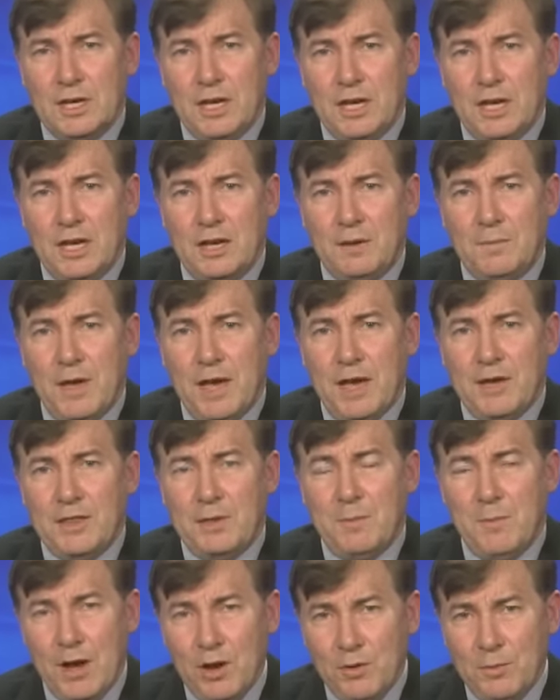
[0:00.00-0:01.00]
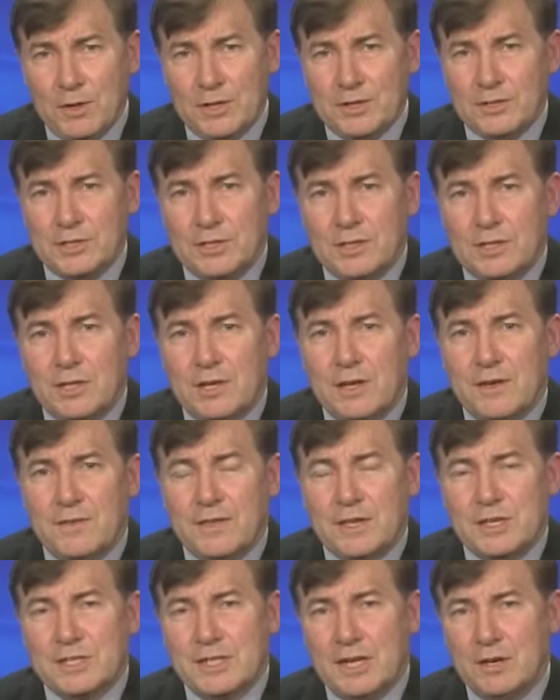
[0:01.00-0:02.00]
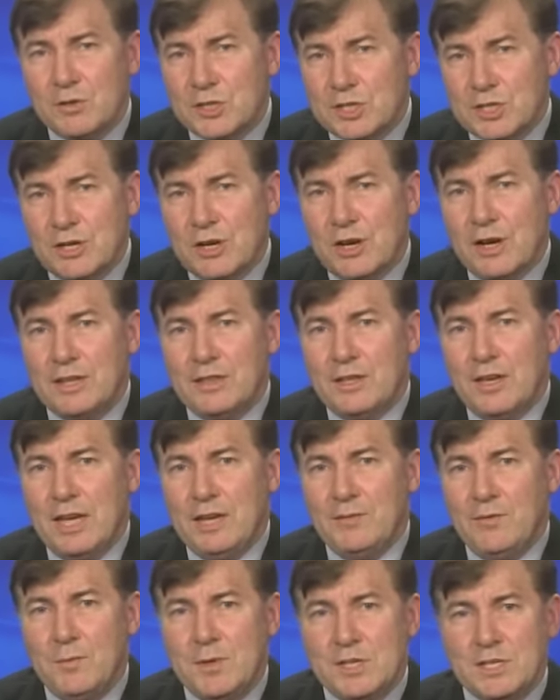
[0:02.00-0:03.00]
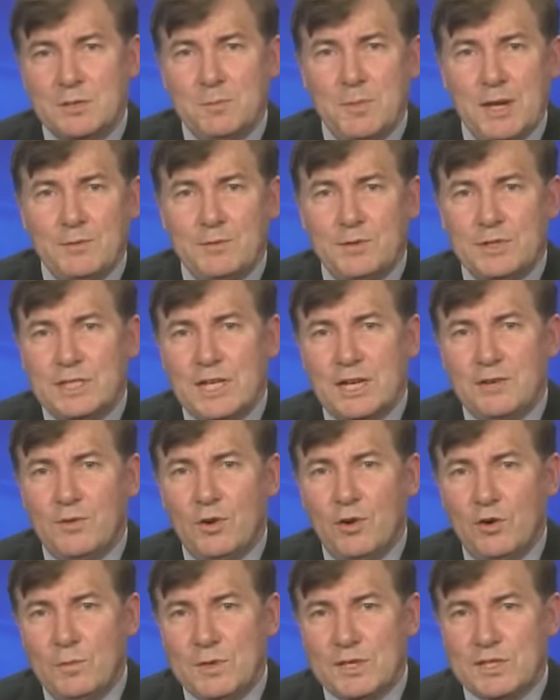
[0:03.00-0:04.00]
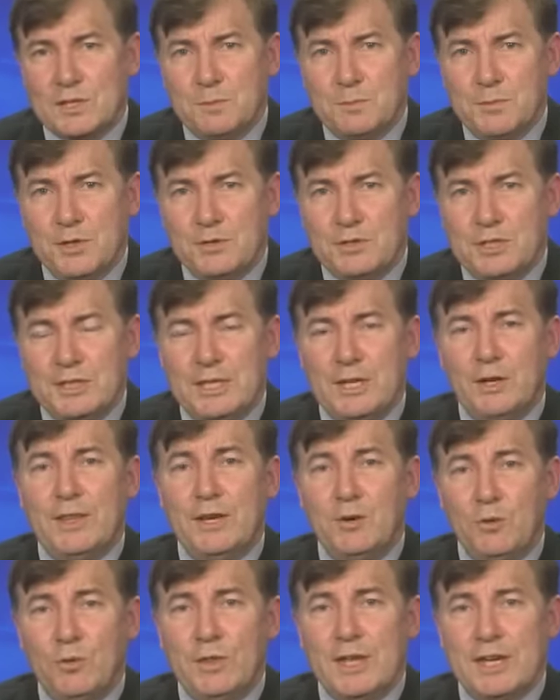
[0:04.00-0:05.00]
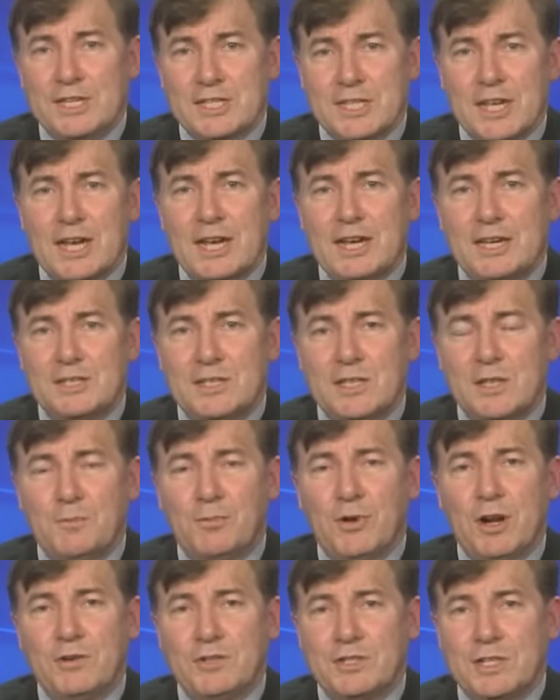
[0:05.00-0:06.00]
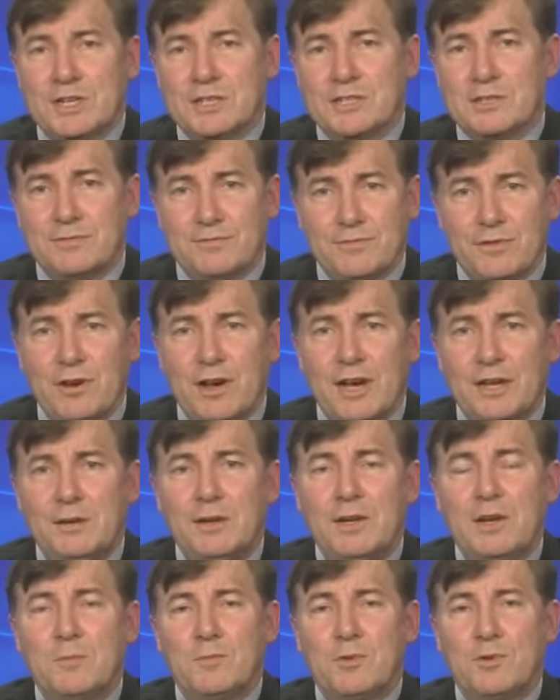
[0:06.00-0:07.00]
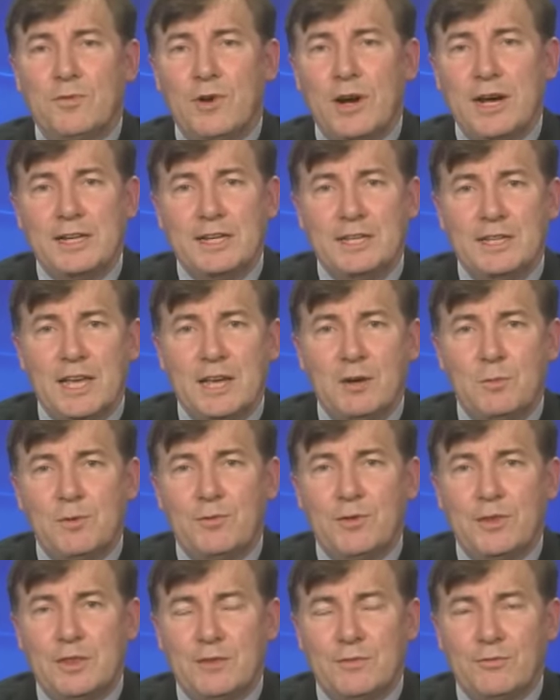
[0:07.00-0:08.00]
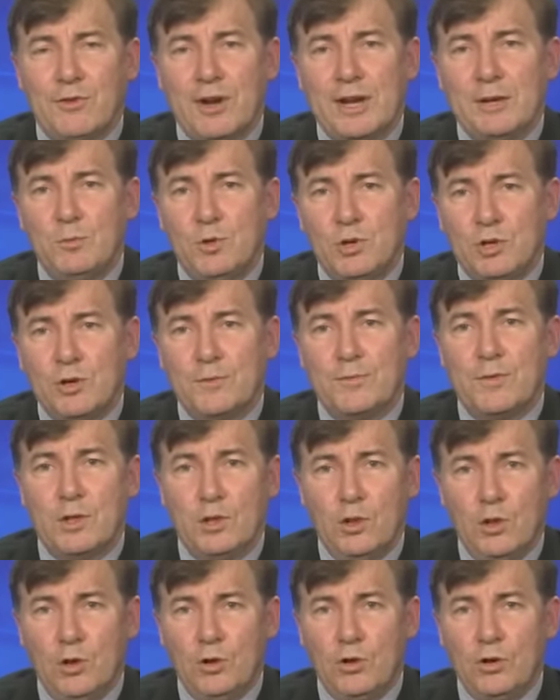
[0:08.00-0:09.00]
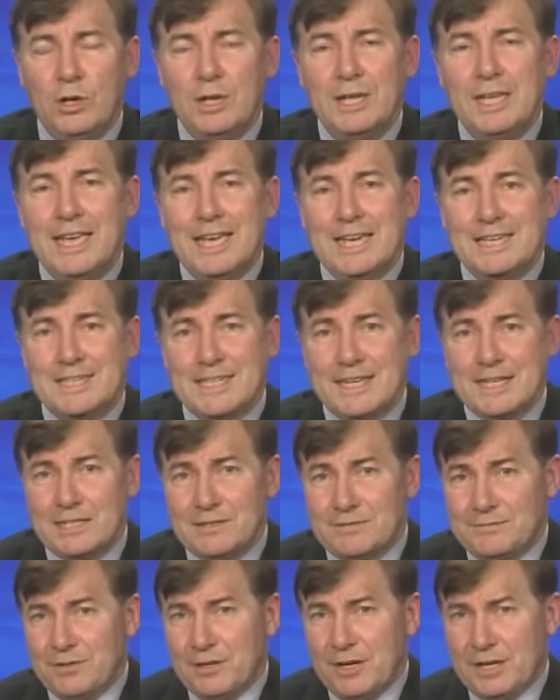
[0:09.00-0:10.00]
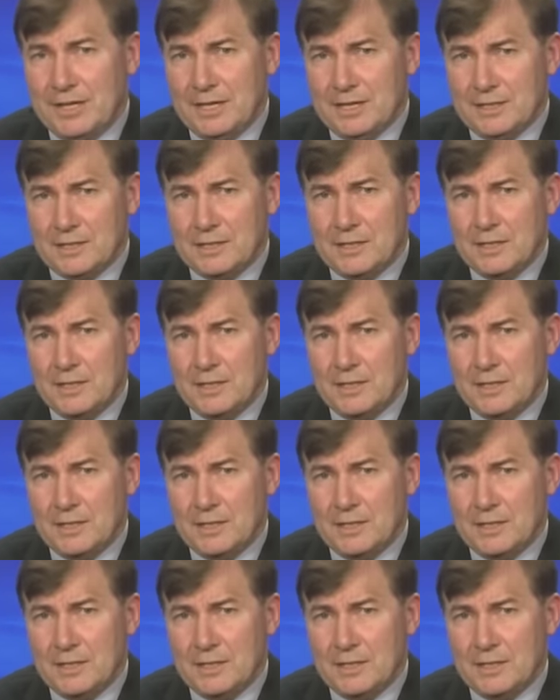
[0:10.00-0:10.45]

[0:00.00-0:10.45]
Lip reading: At the moment, there's no sign that even Mr. Medvedev or Mr. Putin, that all they say is that protests are fine, providing they're within the framework of the law as they define it.